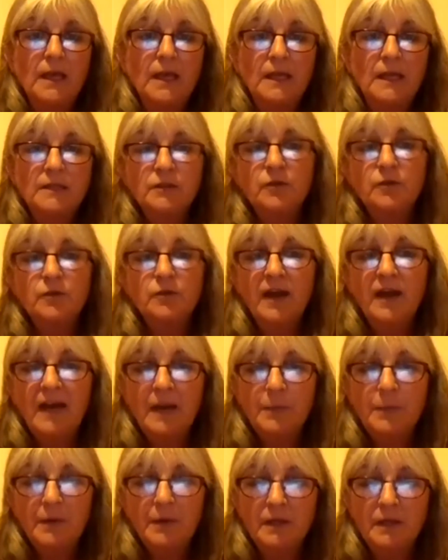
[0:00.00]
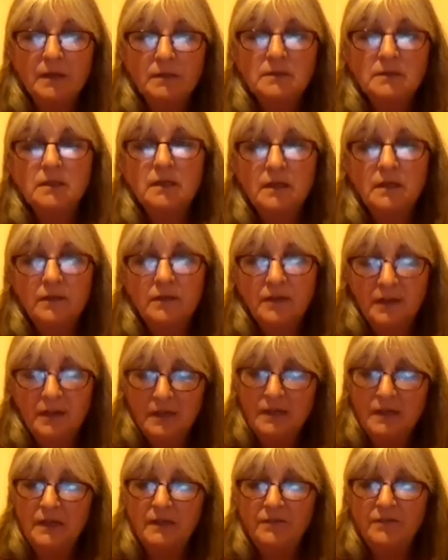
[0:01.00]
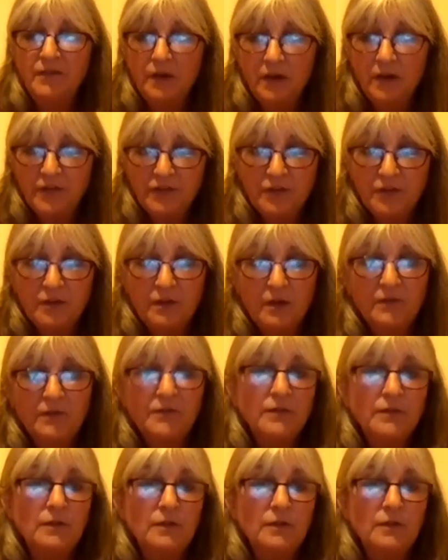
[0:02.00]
it's not happening significantly fast enough,